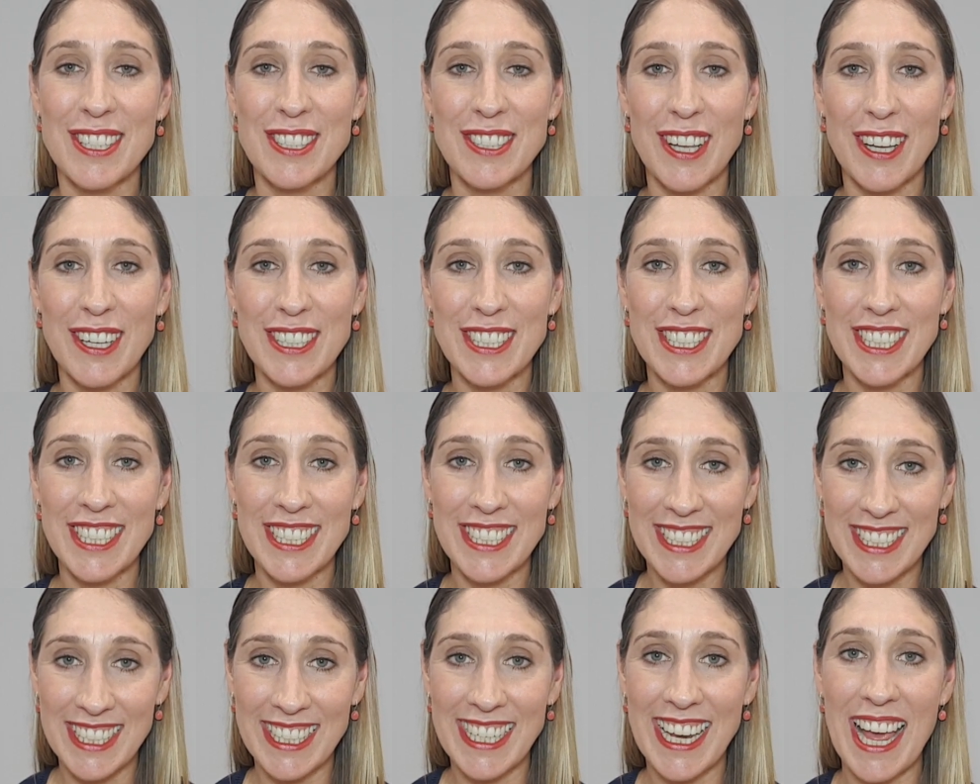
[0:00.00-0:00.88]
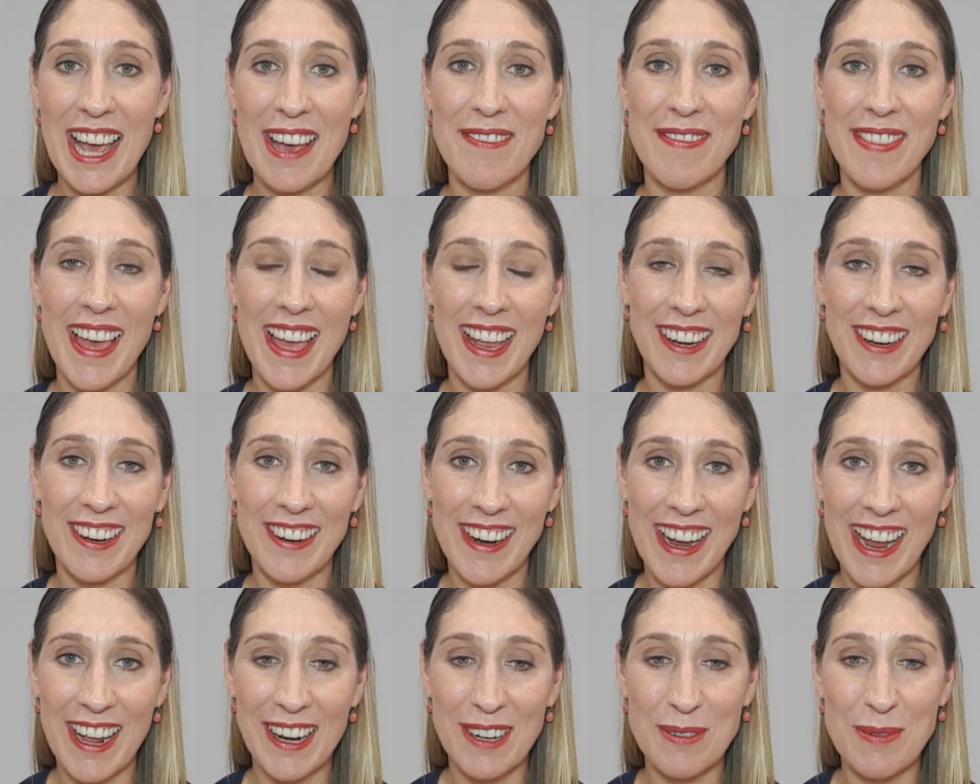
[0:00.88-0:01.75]
So she did have that
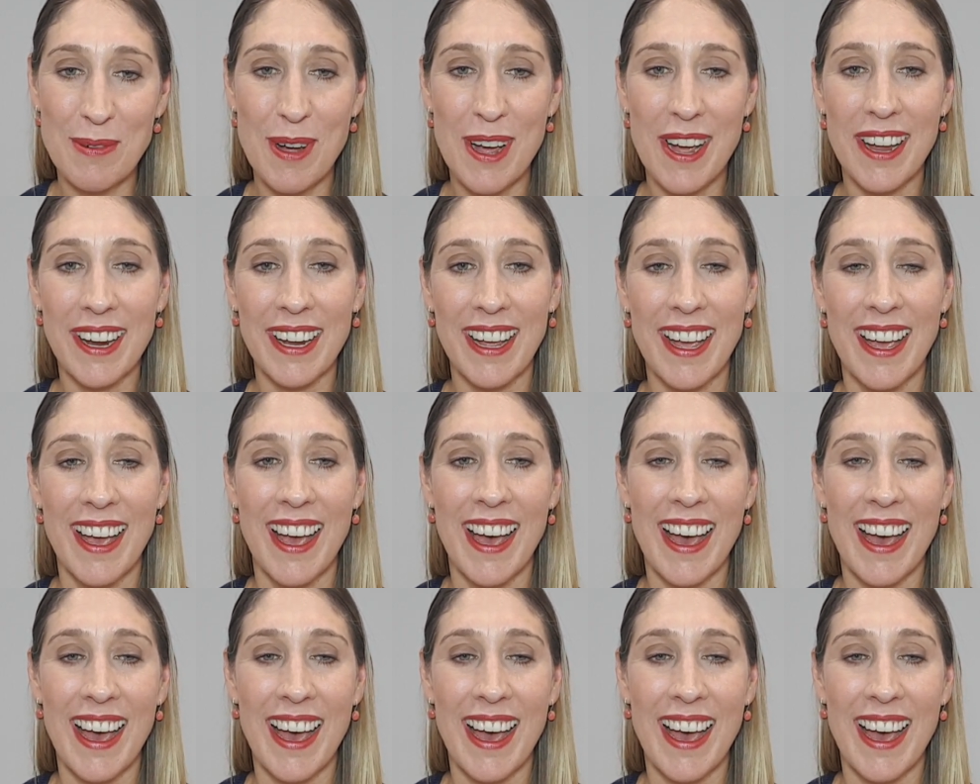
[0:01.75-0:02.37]
groundwork,